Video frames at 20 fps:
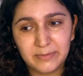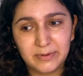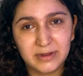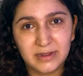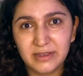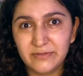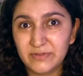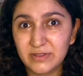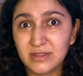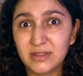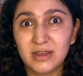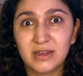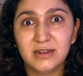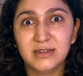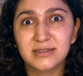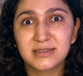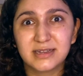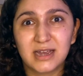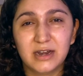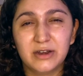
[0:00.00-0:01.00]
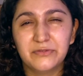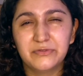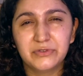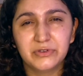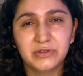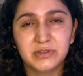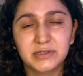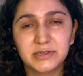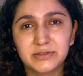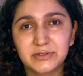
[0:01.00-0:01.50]
But even then it's kind of
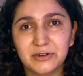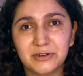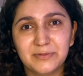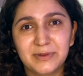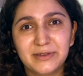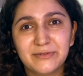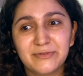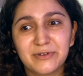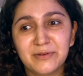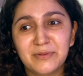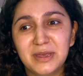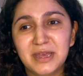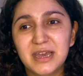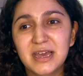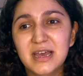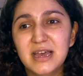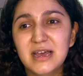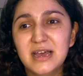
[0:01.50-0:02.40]
too disturbing for me.